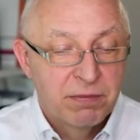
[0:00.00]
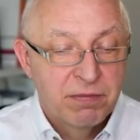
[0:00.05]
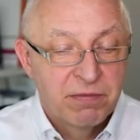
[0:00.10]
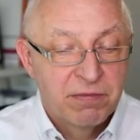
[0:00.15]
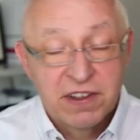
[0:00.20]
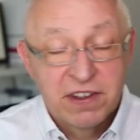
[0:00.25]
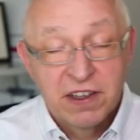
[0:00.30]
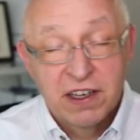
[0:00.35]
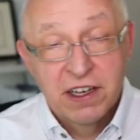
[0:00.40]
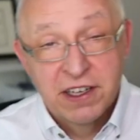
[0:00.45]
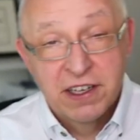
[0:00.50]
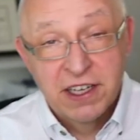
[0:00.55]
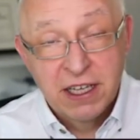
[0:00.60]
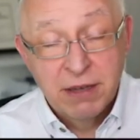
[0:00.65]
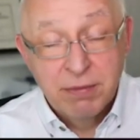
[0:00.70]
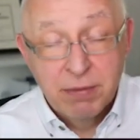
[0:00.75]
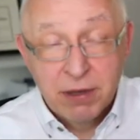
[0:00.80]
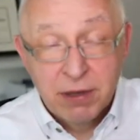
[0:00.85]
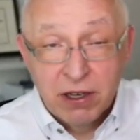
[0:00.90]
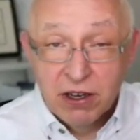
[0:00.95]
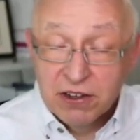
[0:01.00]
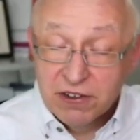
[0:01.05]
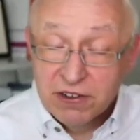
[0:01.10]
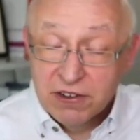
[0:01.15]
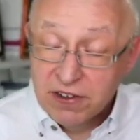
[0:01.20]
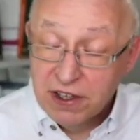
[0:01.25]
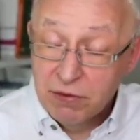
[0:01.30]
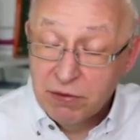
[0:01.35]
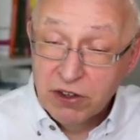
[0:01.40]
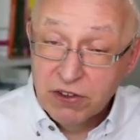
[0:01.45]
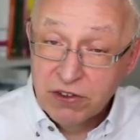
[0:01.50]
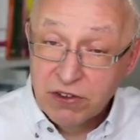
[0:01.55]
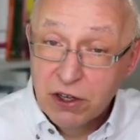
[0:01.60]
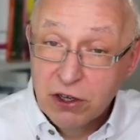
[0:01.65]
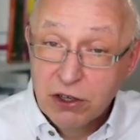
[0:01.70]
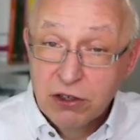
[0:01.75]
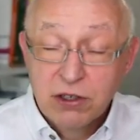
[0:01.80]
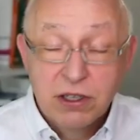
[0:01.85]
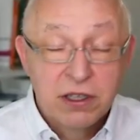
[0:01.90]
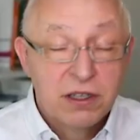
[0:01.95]
facility because there was
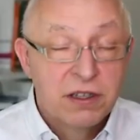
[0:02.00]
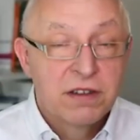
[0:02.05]
no